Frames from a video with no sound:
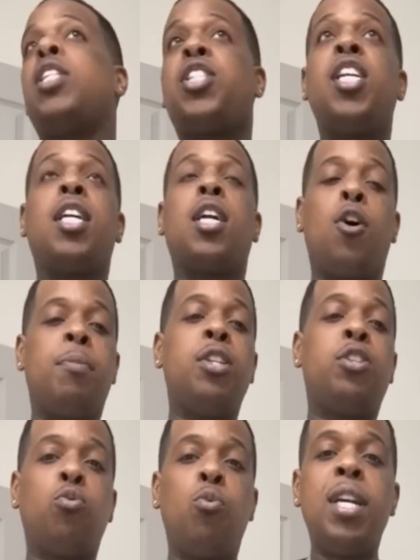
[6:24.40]
this shit gonna
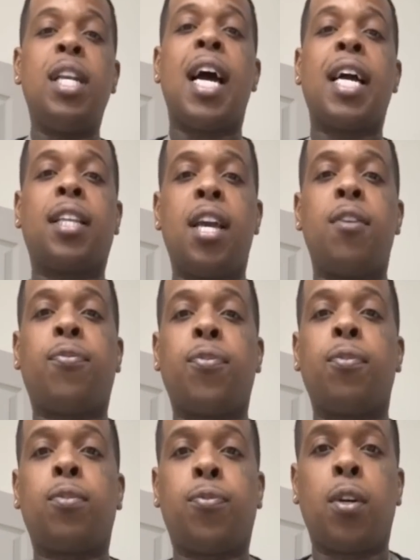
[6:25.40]
be sweet like that
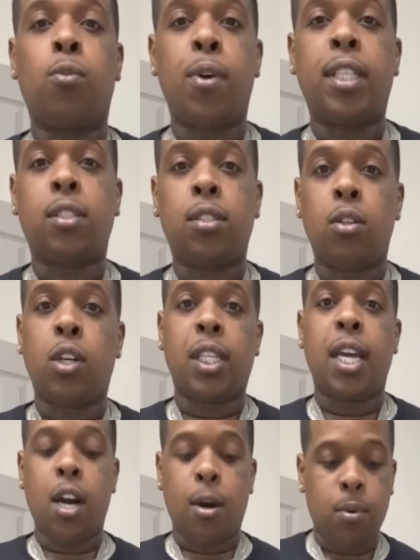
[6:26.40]
for the rest. You know
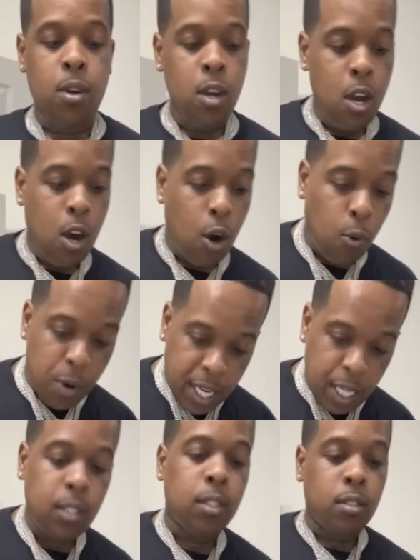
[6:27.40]
what I'm saying? A
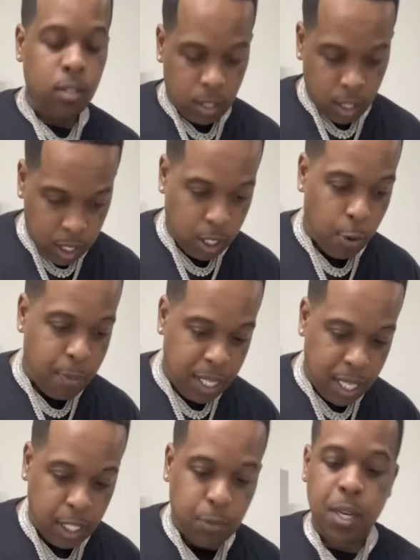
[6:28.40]
week is gonna
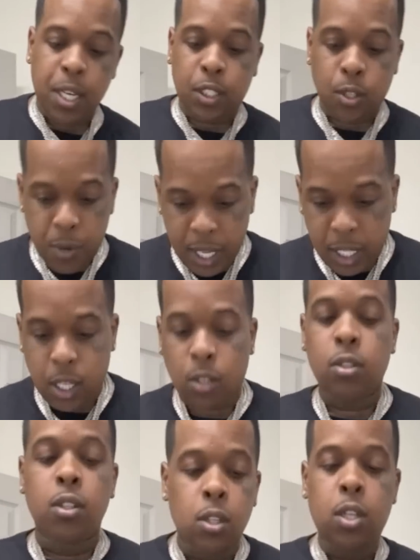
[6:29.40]
be this much, a week is
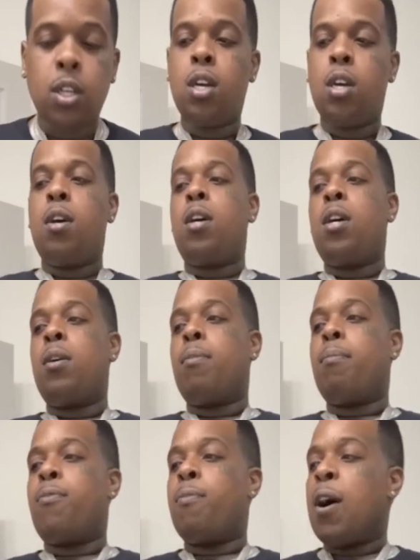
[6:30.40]
gonna look.
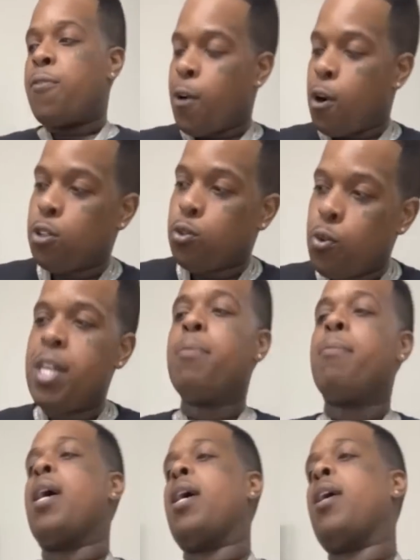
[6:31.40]
My first week,
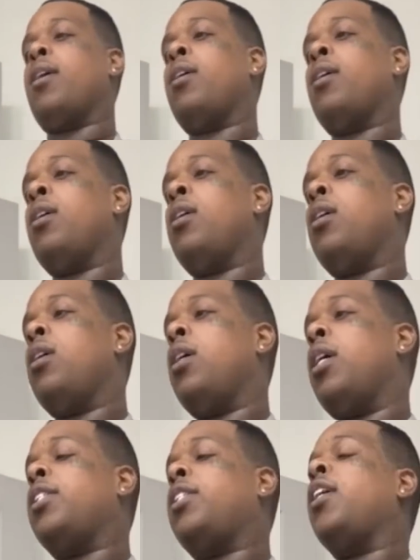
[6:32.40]
man,
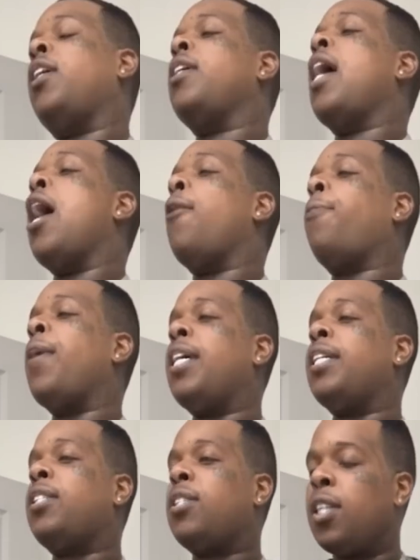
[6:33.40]
instead of y'all
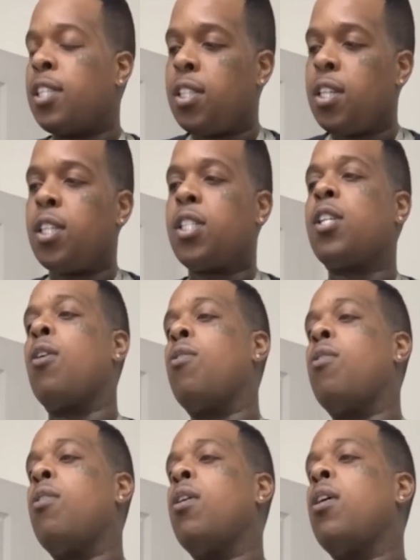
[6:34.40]
paying 60 a
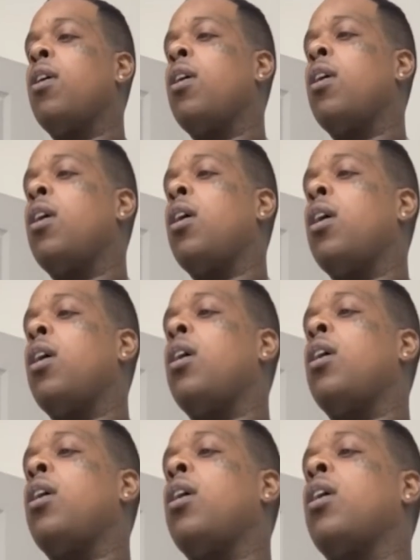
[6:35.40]
show,
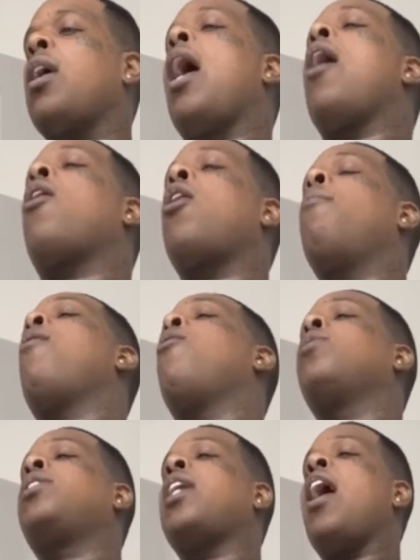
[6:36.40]
y'all come
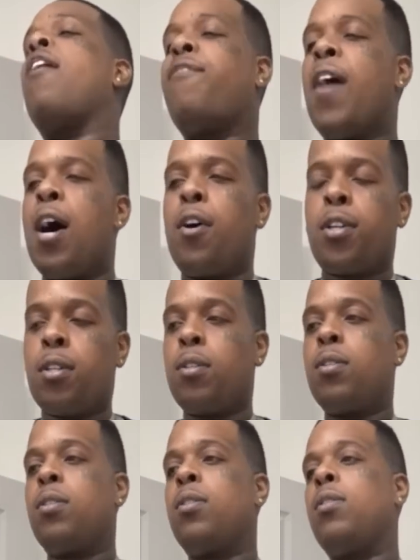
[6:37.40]
on with y'all
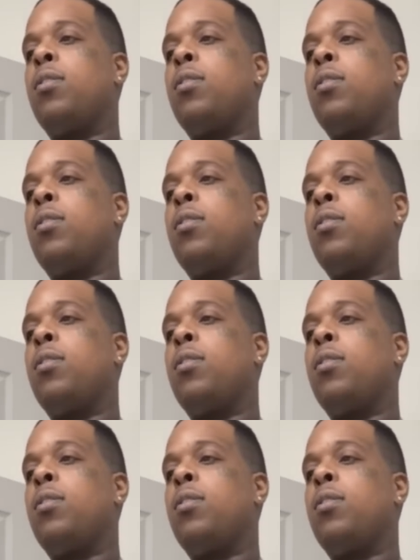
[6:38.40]
40.